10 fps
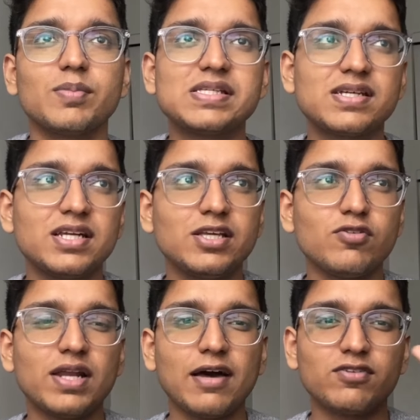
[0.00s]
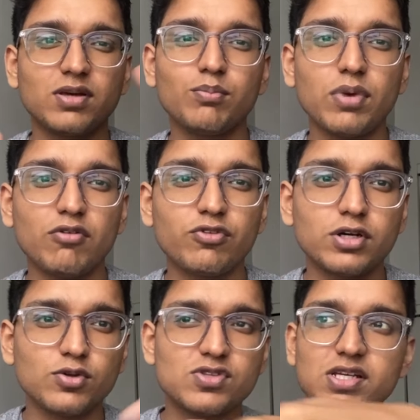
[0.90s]
basically you will have some buffer
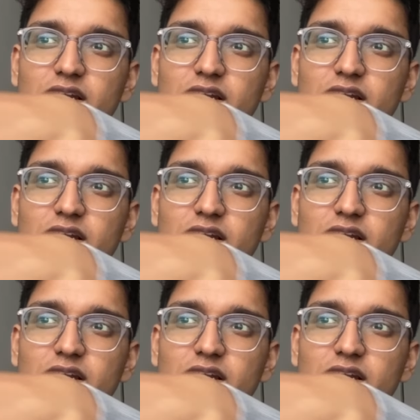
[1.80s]
to see